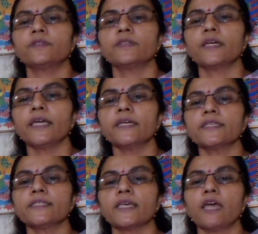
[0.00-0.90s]
x,
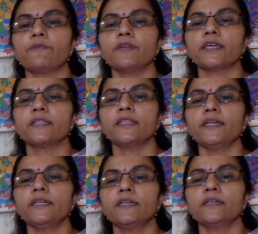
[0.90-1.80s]
I have taken
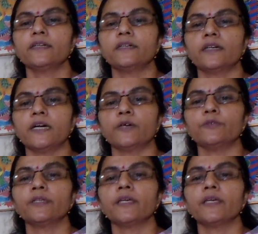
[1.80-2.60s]
that out.